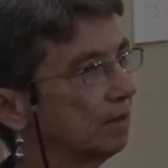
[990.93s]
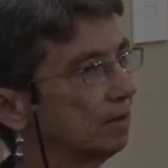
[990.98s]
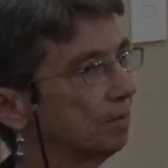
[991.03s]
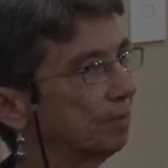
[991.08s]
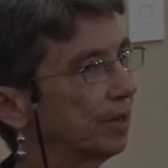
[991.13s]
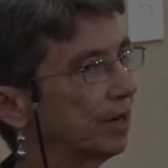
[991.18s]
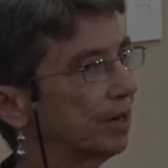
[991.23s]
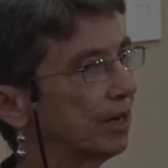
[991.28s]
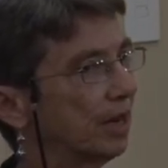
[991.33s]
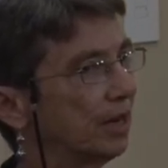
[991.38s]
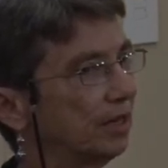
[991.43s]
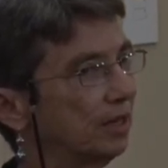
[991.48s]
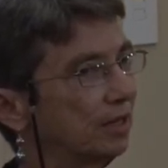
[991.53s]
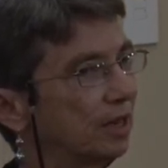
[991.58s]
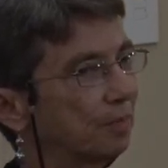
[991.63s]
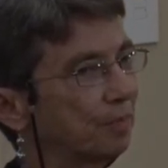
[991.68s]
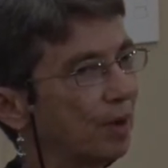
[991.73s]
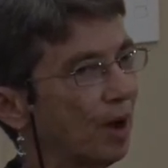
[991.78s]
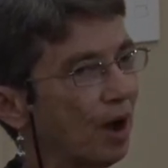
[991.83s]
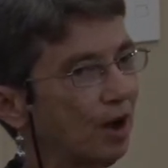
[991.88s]
but it ended
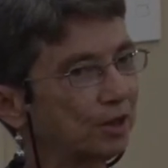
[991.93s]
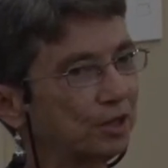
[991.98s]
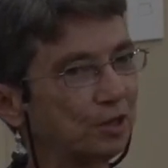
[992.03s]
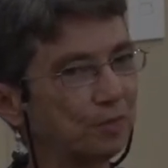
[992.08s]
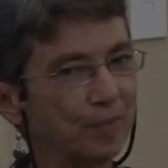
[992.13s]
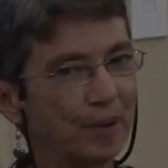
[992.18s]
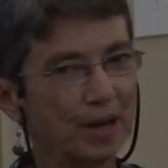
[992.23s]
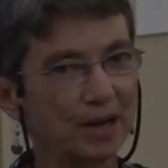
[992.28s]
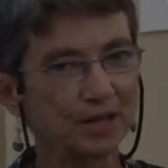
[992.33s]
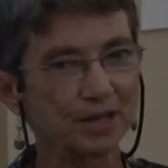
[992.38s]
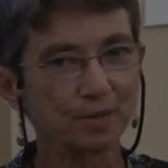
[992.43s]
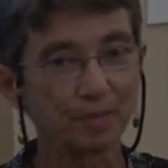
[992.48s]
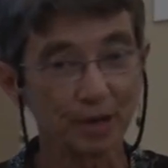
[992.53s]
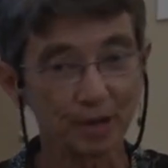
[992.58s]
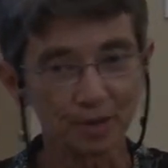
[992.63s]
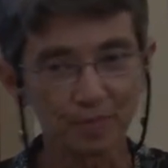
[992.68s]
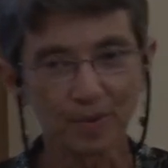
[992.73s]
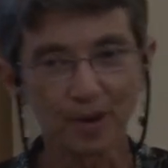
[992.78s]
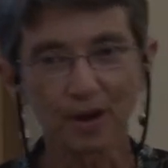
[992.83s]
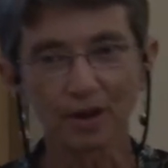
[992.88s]
up occupying the
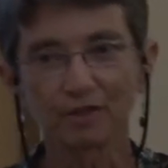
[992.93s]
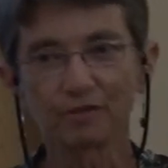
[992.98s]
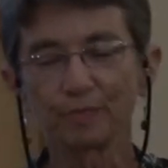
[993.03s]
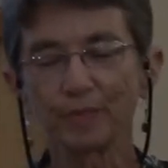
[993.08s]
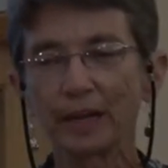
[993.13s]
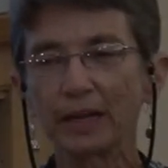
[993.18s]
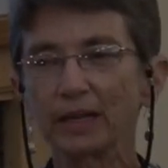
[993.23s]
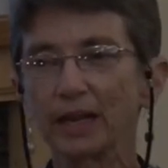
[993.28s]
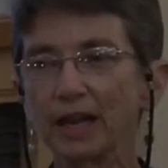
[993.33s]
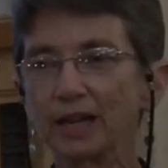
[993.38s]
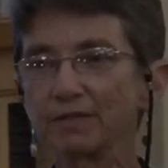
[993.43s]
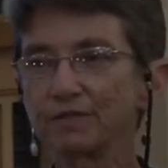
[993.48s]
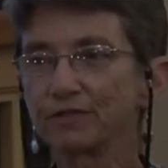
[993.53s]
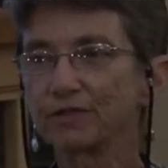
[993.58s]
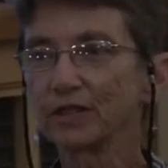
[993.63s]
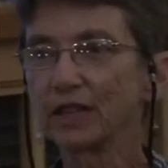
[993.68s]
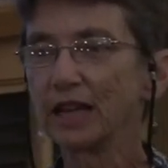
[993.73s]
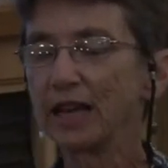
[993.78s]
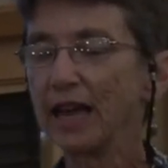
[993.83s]
better part of my life